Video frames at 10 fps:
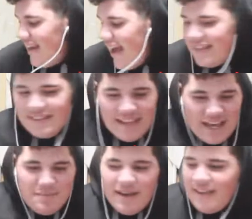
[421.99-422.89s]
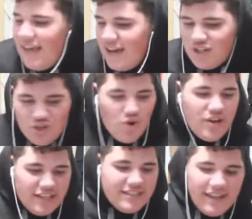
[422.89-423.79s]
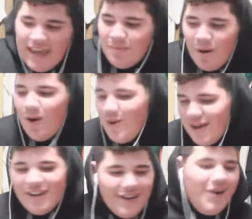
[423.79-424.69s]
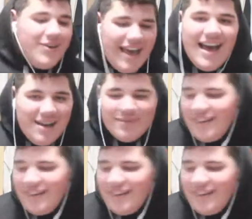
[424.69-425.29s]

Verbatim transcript: I think I might get a shorty today, bro. No cap.